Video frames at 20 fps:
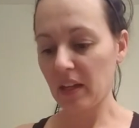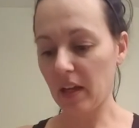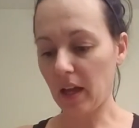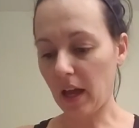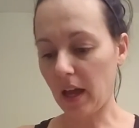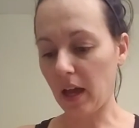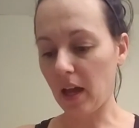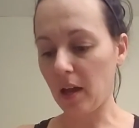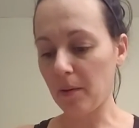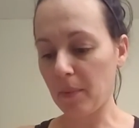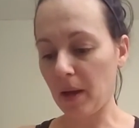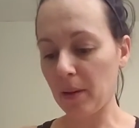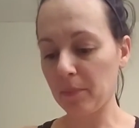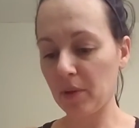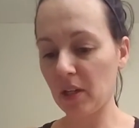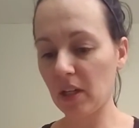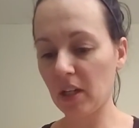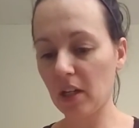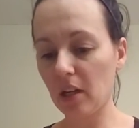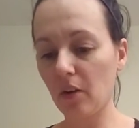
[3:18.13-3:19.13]
I'm
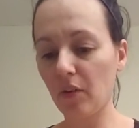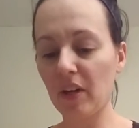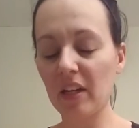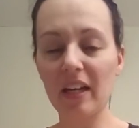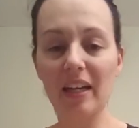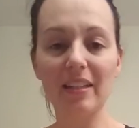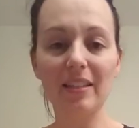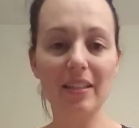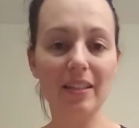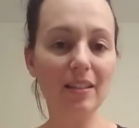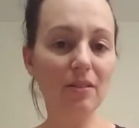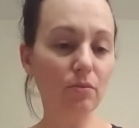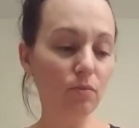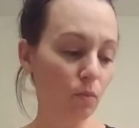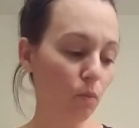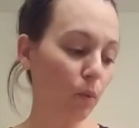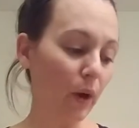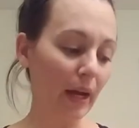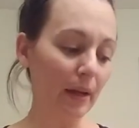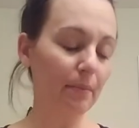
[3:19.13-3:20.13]
going to go in. I
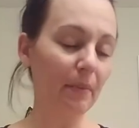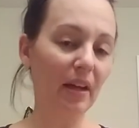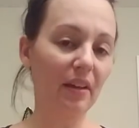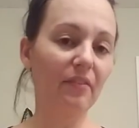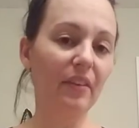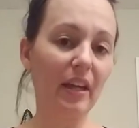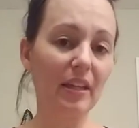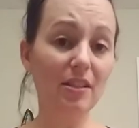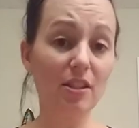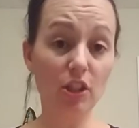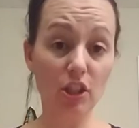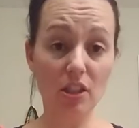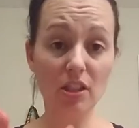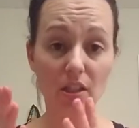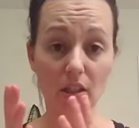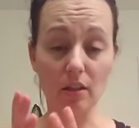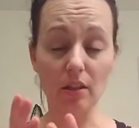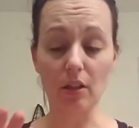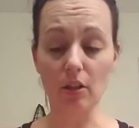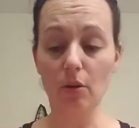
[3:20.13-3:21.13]
did wipe my face just
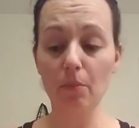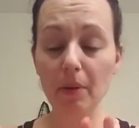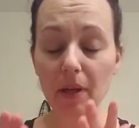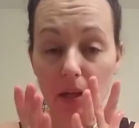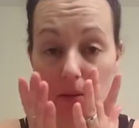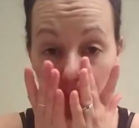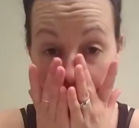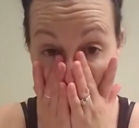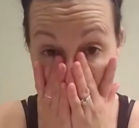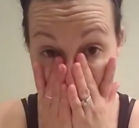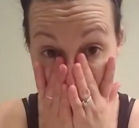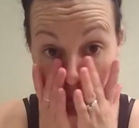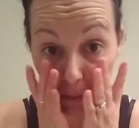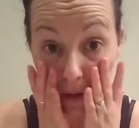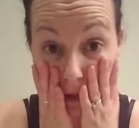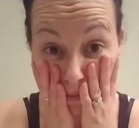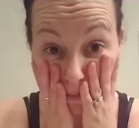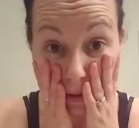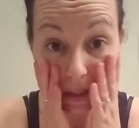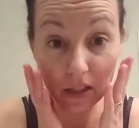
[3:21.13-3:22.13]
a little bit, but I
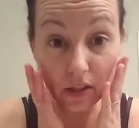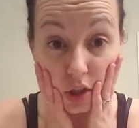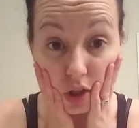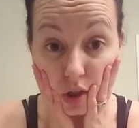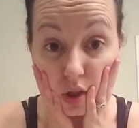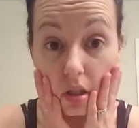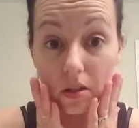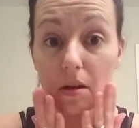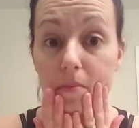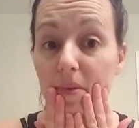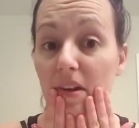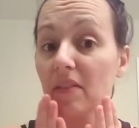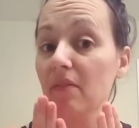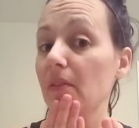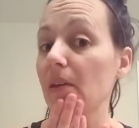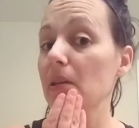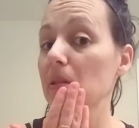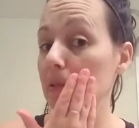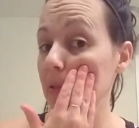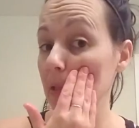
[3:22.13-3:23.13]
want to make sure that my face